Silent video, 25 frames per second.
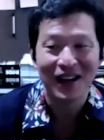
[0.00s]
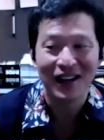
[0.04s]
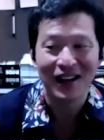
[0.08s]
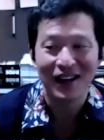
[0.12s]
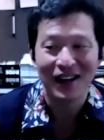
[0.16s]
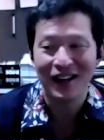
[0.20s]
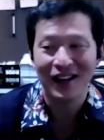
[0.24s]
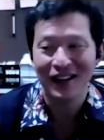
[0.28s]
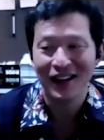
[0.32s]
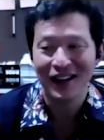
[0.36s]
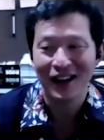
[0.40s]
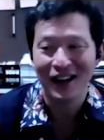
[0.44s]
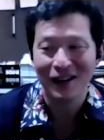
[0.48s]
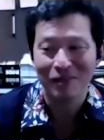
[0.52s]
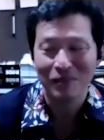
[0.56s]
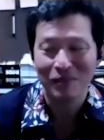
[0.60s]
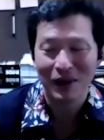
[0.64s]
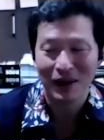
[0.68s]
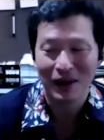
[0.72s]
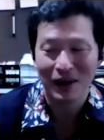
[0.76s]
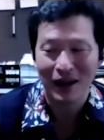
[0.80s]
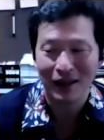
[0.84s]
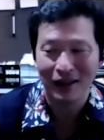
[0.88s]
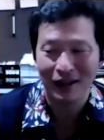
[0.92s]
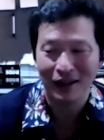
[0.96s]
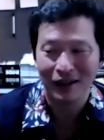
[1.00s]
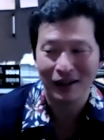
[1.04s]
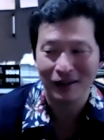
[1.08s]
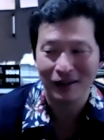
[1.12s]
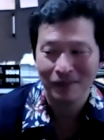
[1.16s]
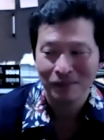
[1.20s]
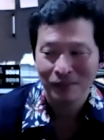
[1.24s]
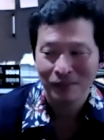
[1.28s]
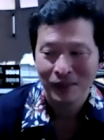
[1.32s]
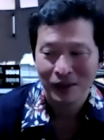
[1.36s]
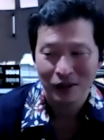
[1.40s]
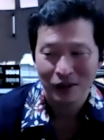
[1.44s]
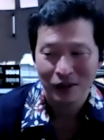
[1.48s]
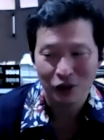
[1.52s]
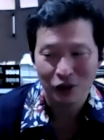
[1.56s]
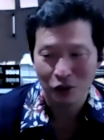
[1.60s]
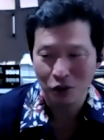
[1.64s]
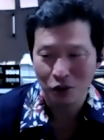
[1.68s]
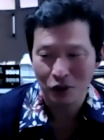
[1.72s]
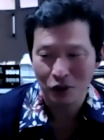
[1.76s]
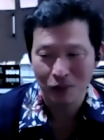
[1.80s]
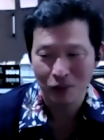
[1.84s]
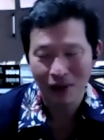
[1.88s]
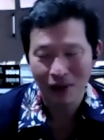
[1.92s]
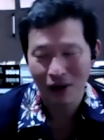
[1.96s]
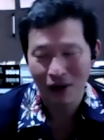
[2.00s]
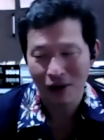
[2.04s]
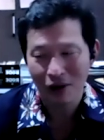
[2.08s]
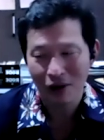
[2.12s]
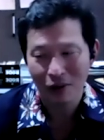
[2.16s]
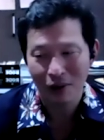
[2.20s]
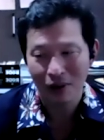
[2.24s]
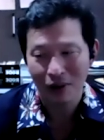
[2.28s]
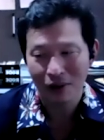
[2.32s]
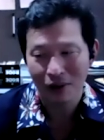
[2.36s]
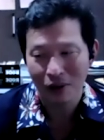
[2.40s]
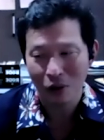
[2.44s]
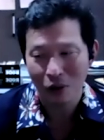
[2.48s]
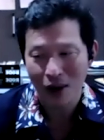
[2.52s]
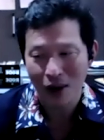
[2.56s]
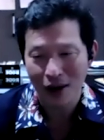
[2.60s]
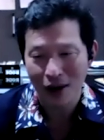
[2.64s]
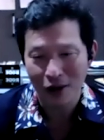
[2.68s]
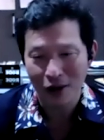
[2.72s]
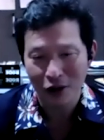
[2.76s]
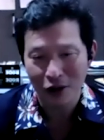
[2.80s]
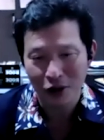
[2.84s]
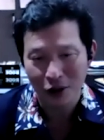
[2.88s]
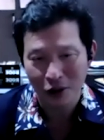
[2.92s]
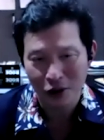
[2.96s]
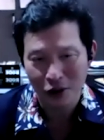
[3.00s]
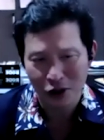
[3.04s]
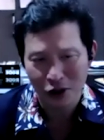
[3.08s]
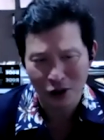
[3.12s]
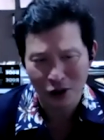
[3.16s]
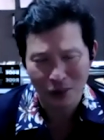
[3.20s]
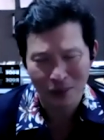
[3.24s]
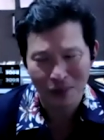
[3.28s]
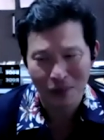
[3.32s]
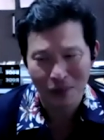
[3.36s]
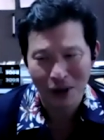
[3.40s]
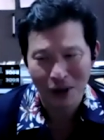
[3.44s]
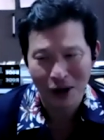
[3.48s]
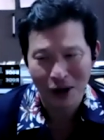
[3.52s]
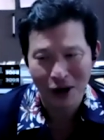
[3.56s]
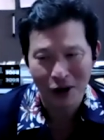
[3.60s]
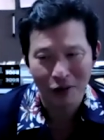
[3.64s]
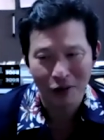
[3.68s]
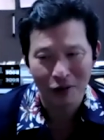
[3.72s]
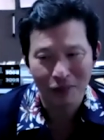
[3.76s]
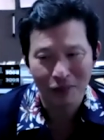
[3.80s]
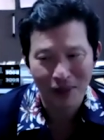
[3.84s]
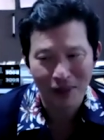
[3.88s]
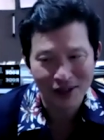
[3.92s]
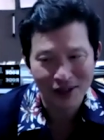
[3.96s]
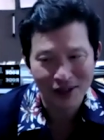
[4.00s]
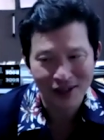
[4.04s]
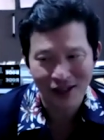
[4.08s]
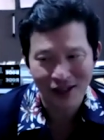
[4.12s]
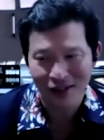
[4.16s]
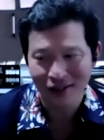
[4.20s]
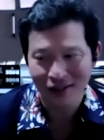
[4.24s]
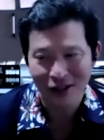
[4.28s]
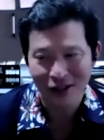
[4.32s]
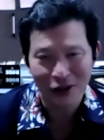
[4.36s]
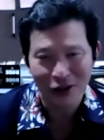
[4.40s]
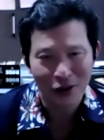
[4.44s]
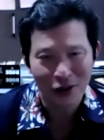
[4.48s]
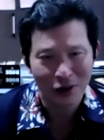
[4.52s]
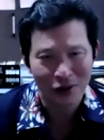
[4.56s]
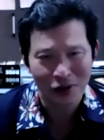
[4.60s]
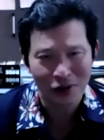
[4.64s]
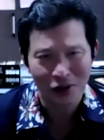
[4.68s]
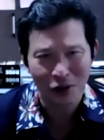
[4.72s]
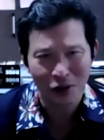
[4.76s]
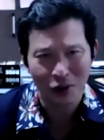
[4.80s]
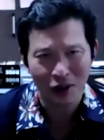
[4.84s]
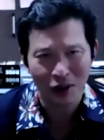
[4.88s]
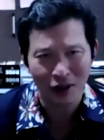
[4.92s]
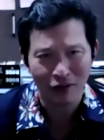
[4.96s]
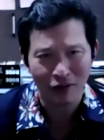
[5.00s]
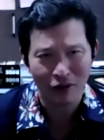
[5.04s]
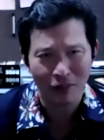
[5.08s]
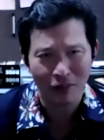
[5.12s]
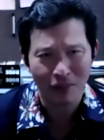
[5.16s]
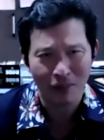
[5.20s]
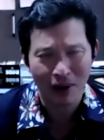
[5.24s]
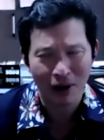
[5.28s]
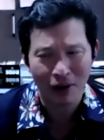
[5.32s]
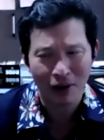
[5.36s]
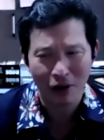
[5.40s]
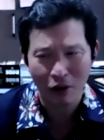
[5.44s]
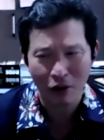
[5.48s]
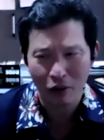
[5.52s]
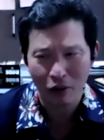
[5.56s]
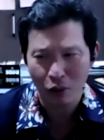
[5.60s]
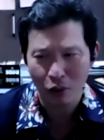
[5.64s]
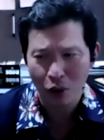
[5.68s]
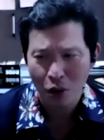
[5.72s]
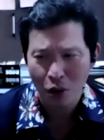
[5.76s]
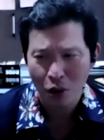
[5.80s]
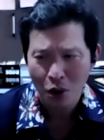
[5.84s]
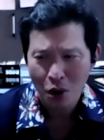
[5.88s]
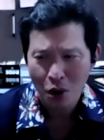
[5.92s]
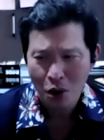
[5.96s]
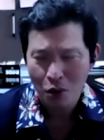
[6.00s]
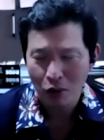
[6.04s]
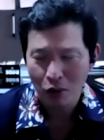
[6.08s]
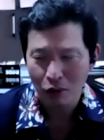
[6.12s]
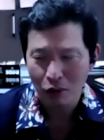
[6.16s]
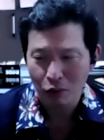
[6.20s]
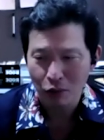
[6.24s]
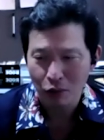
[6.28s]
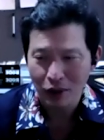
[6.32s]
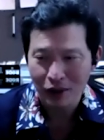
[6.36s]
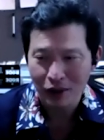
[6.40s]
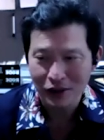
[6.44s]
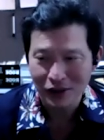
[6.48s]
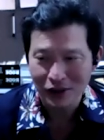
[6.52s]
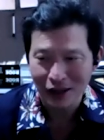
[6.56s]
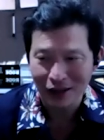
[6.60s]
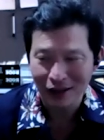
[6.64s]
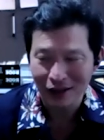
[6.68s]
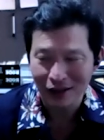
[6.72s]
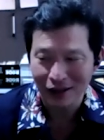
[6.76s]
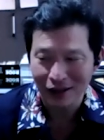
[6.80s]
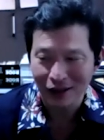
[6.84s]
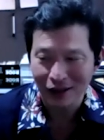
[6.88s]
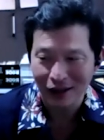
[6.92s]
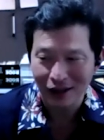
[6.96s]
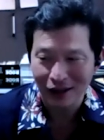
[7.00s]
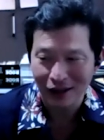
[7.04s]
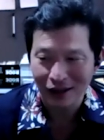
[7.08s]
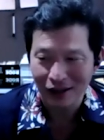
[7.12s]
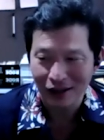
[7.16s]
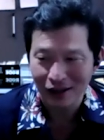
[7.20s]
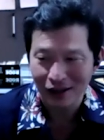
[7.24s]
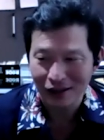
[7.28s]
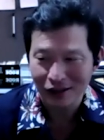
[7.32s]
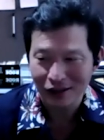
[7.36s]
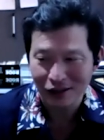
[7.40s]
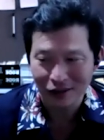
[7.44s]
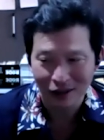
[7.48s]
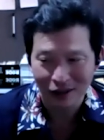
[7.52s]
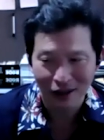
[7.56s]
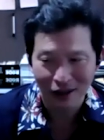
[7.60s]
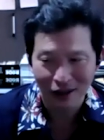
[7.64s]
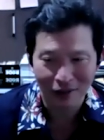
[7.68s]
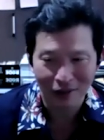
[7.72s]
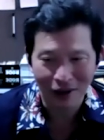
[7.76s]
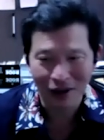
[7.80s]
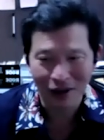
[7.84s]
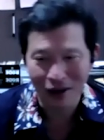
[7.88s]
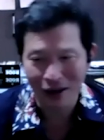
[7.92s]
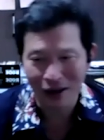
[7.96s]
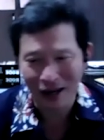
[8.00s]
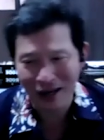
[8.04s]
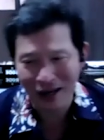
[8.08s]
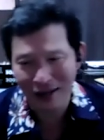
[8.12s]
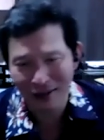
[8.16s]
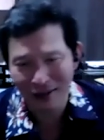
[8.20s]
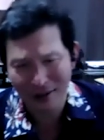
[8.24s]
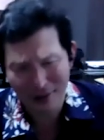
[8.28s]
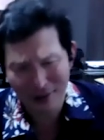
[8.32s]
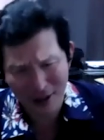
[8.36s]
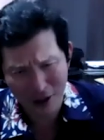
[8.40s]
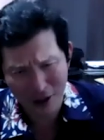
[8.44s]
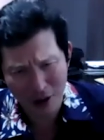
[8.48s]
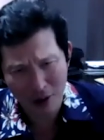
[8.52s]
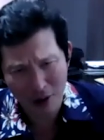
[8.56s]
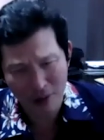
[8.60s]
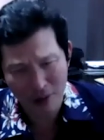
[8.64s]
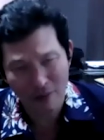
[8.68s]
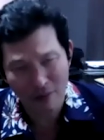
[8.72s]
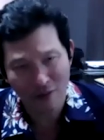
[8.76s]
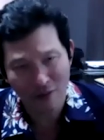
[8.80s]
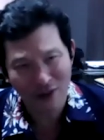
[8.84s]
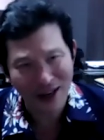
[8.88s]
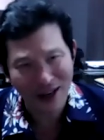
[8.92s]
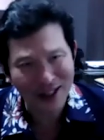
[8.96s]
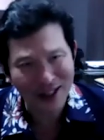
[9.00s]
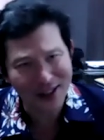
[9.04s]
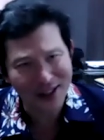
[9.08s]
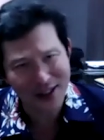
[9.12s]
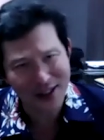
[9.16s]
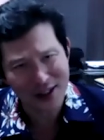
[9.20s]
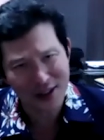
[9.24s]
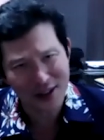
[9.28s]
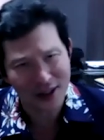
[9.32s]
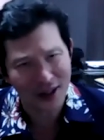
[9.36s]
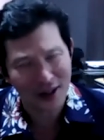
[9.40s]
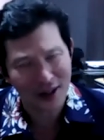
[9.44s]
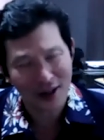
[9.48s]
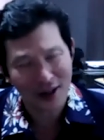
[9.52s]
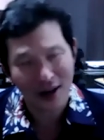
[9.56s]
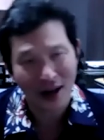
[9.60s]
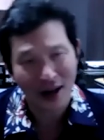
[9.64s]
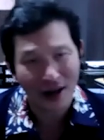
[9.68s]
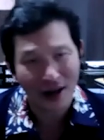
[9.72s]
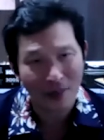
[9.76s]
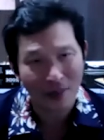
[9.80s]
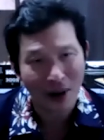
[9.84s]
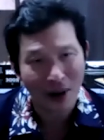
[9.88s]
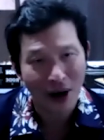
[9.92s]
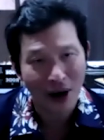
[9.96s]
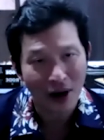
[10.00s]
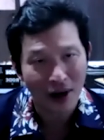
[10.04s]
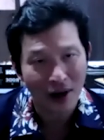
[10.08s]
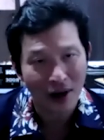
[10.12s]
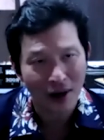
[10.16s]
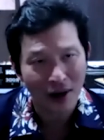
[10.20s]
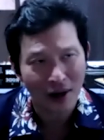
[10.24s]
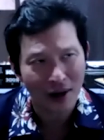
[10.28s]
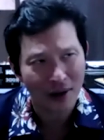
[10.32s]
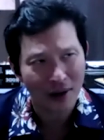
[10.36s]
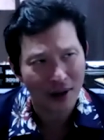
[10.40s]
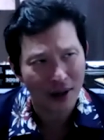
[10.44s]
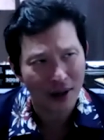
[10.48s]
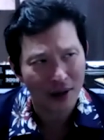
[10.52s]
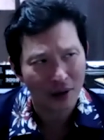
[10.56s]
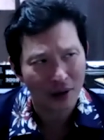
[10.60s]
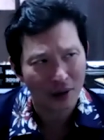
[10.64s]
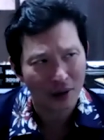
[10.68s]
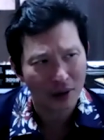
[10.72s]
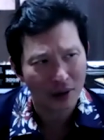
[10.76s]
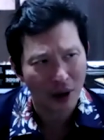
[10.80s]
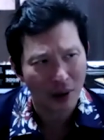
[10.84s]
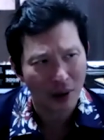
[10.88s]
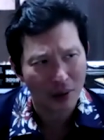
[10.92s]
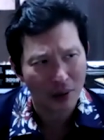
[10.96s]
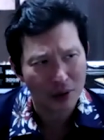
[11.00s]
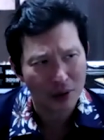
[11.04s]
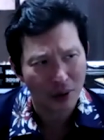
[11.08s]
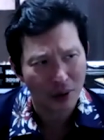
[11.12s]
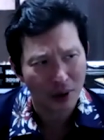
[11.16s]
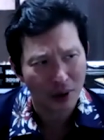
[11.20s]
and and yeah i think so you can pair it with hawaiian shirts you can pair it with pastel t-shirts you can even pair it with with what is i think uh, uh in england they call them vests and in, in america they called no